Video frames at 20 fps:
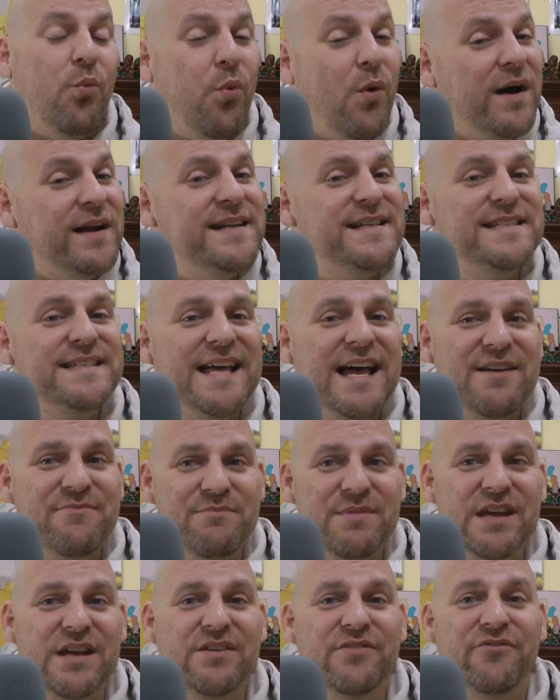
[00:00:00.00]
what does that
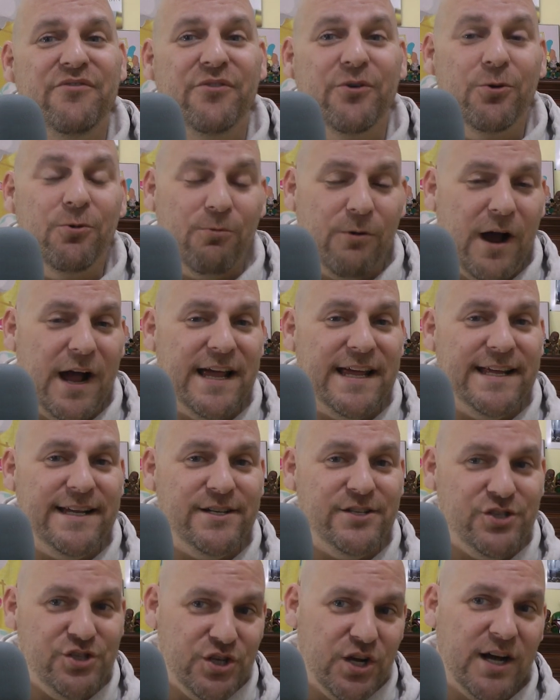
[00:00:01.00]
mean for
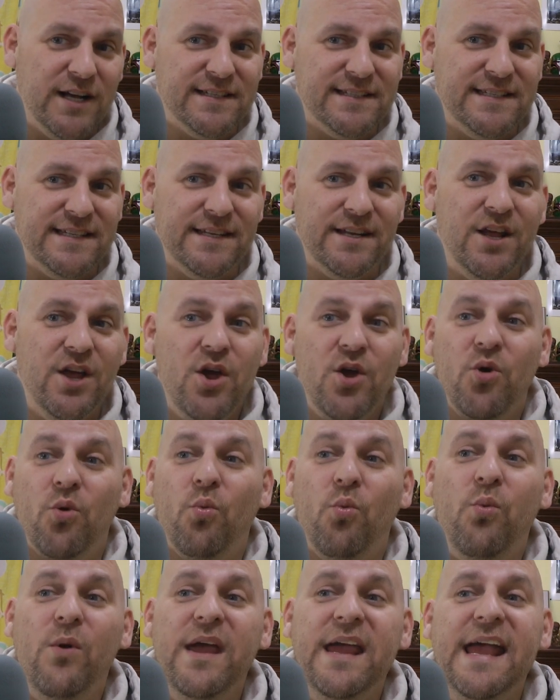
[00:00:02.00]
Rian Johnson?
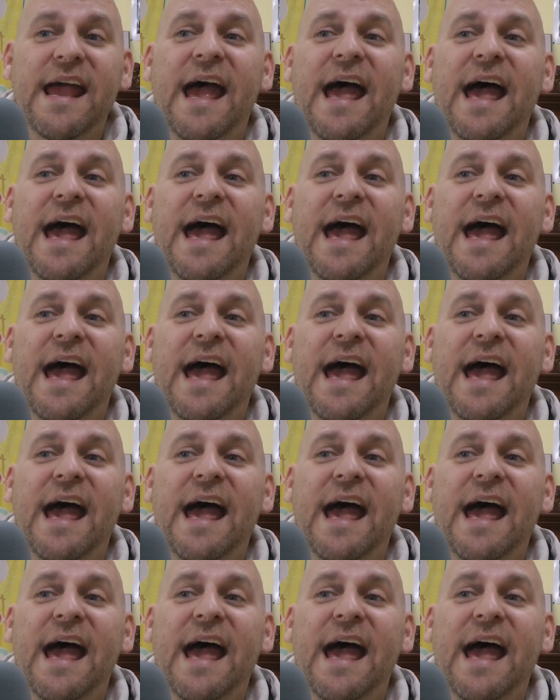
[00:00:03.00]
We